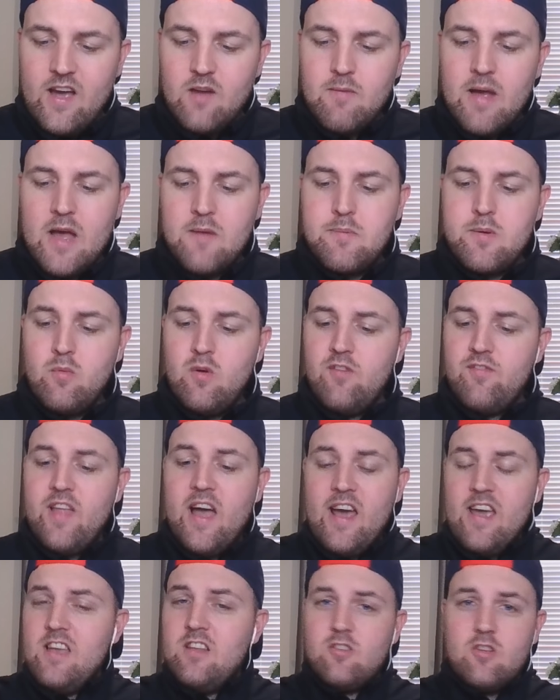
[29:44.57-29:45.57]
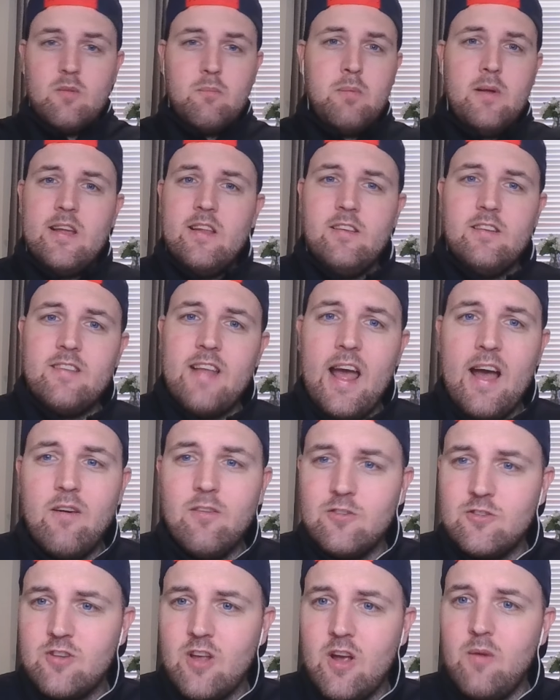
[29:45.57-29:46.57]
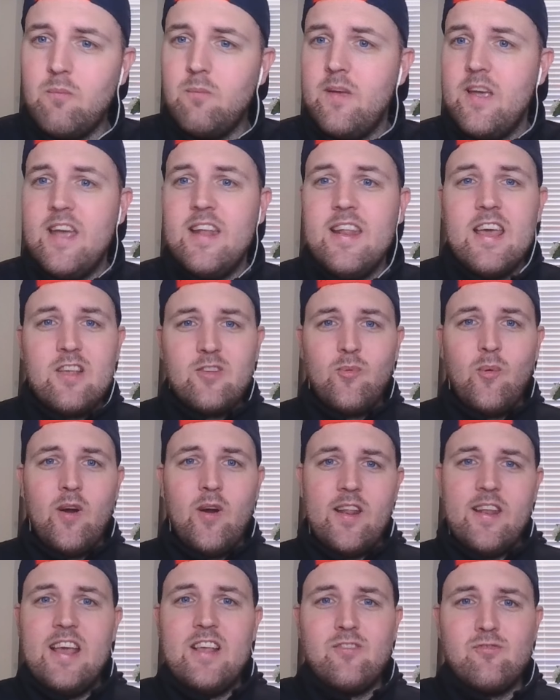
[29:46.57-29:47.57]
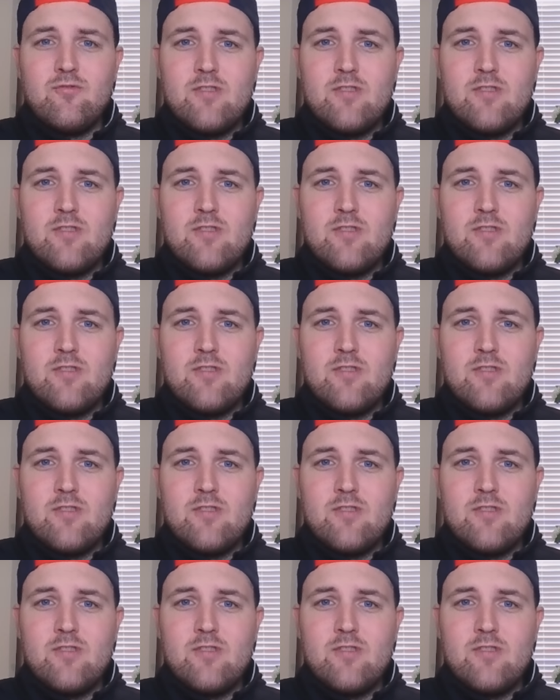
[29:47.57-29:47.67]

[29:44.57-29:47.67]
I'm happy with that. It's completely down. So it is what it is.